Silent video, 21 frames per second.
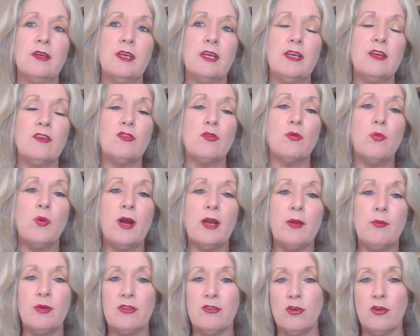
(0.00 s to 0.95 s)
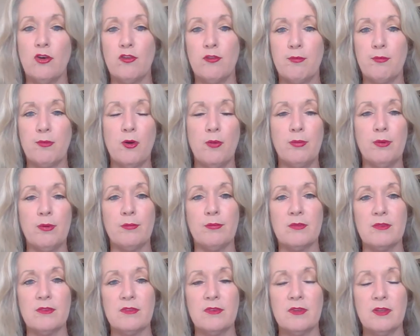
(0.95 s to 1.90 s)
is the way we solve
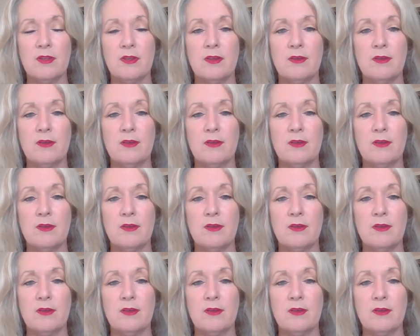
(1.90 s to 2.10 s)
problems.